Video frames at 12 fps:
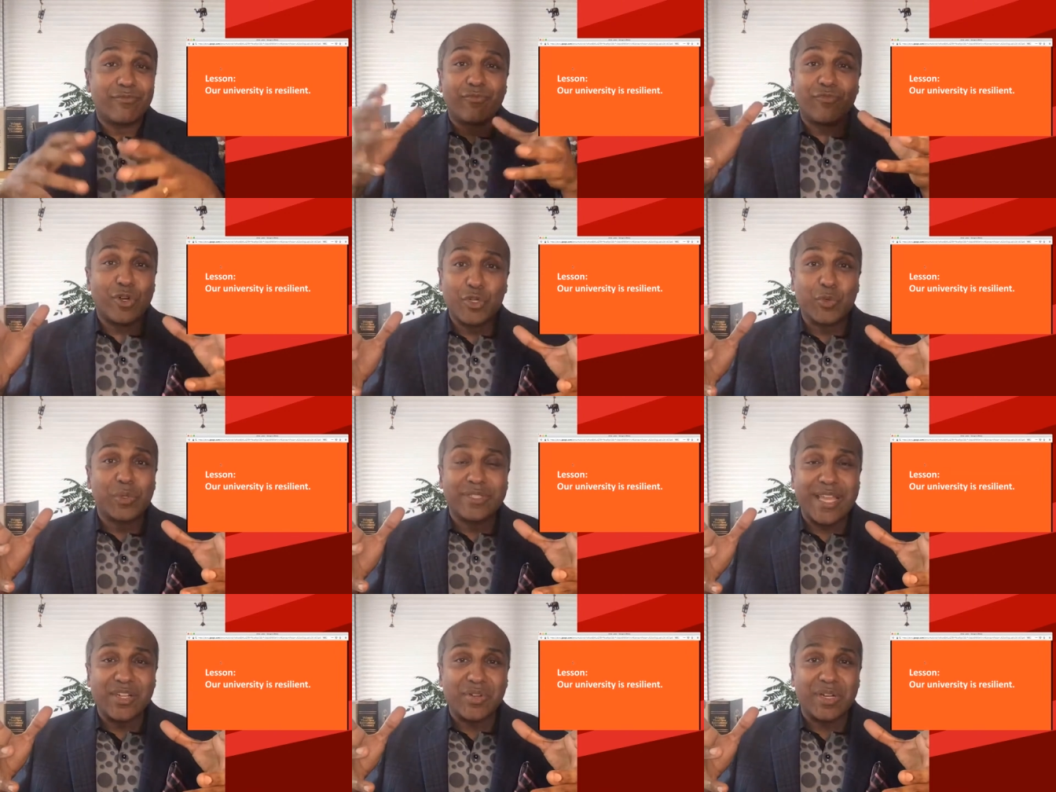
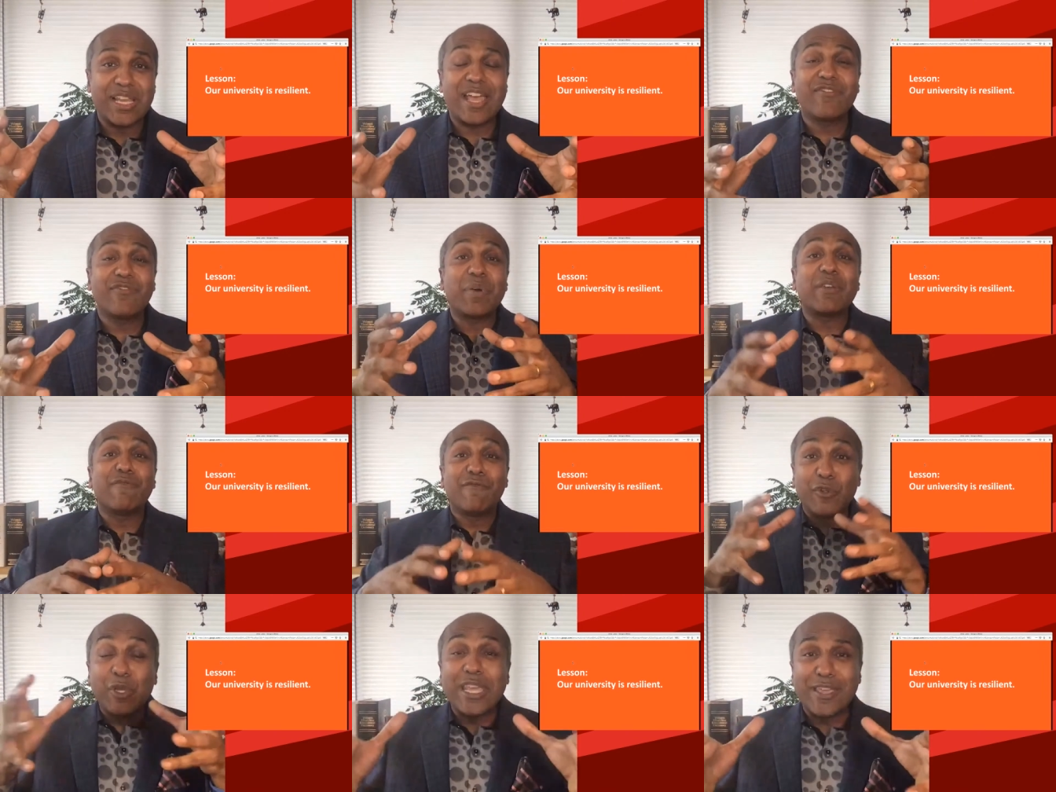virtual-centric life, but
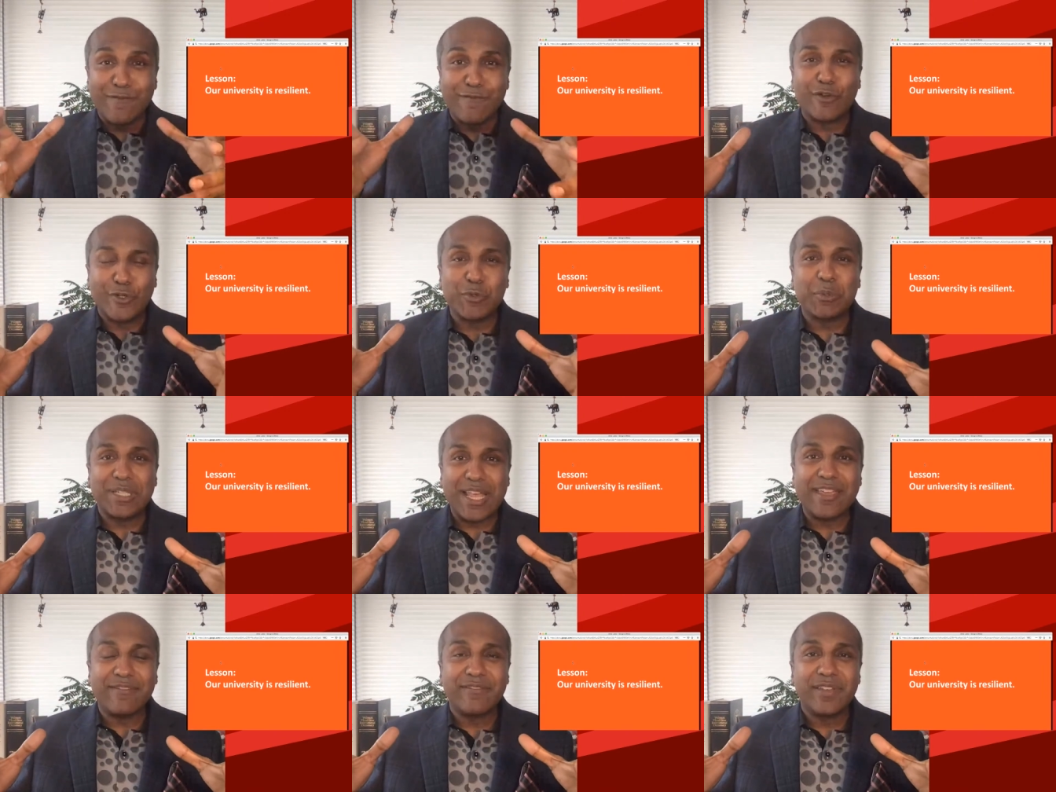fully virtual
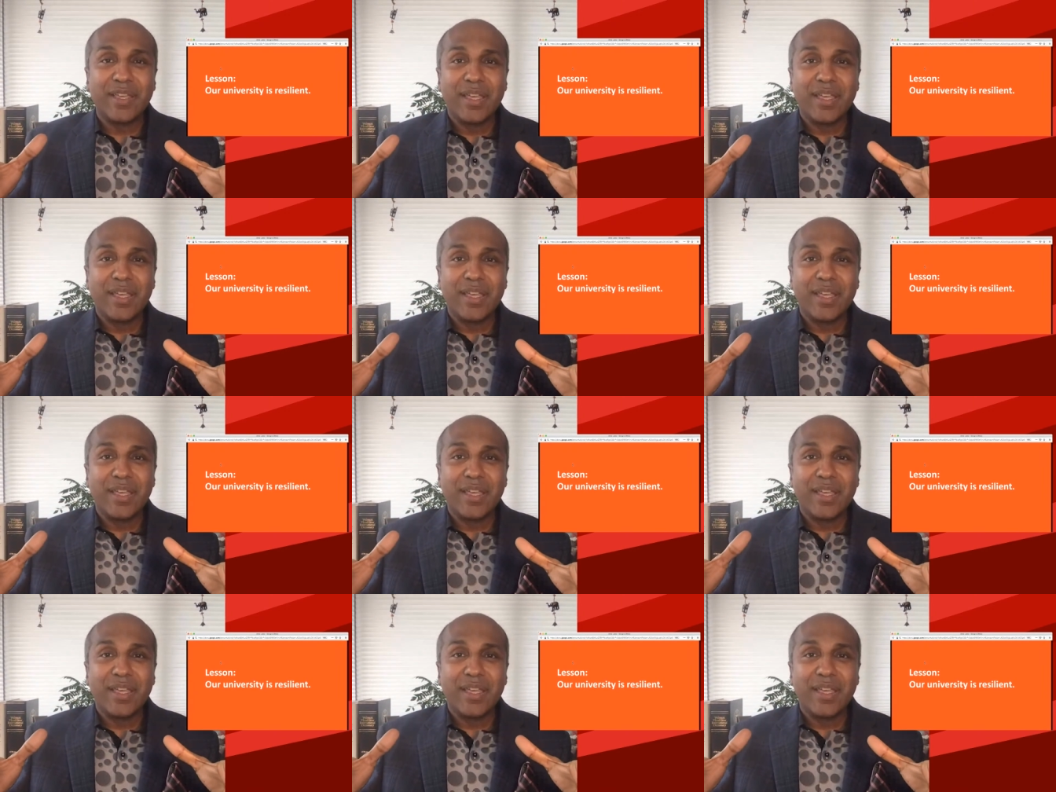life.